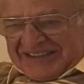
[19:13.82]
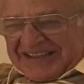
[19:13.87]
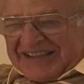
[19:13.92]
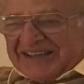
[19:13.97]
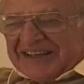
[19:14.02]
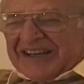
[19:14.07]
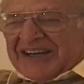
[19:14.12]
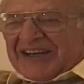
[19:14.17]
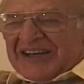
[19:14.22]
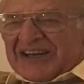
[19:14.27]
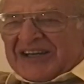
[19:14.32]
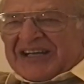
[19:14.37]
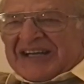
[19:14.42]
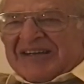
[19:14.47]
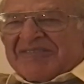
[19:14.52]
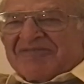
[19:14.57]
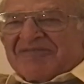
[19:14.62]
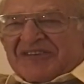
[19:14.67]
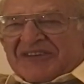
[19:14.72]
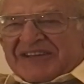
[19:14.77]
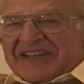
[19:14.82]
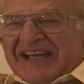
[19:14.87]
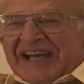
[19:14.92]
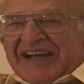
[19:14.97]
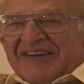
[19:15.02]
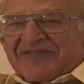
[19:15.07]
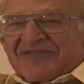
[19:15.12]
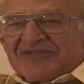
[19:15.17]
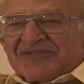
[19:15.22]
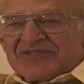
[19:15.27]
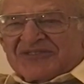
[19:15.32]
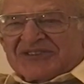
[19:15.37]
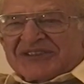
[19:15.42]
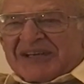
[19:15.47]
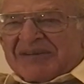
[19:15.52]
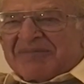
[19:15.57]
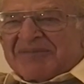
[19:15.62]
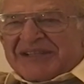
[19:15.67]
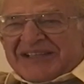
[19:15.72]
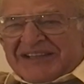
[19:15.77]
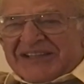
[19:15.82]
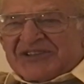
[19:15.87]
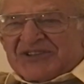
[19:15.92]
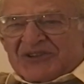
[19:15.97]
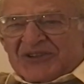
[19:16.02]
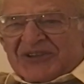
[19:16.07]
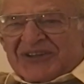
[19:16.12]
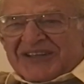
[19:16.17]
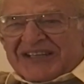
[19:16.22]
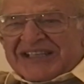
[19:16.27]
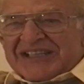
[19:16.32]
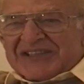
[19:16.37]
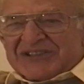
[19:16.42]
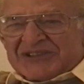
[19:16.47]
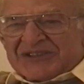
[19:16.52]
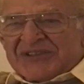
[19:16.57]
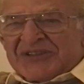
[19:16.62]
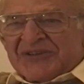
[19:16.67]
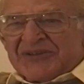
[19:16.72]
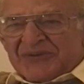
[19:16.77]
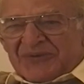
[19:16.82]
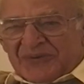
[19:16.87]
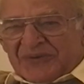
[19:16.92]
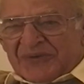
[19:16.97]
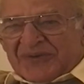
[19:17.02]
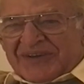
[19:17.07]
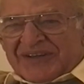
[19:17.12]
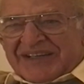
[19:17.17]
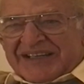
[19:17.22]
a comfort to have somebody that you at least knew,